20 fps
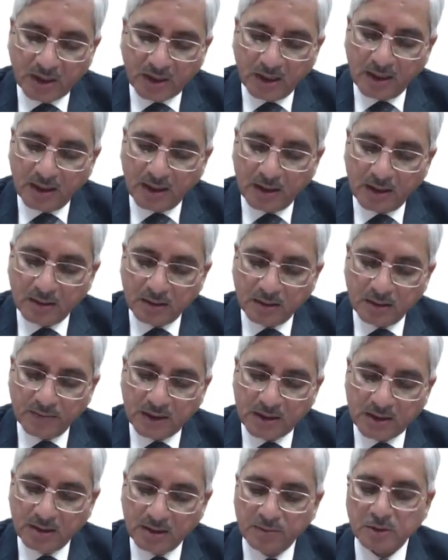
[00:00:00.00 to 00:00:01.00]
and the
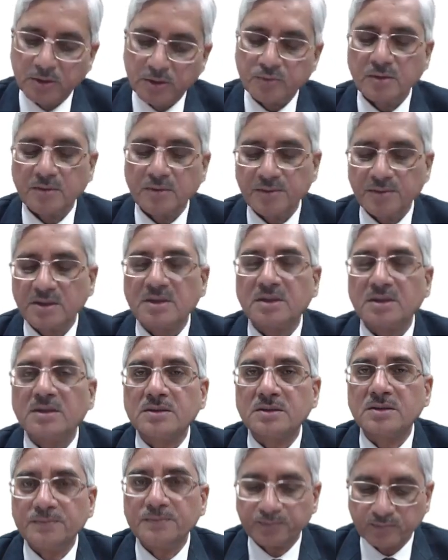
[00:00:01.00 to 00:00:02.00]
variables will be this.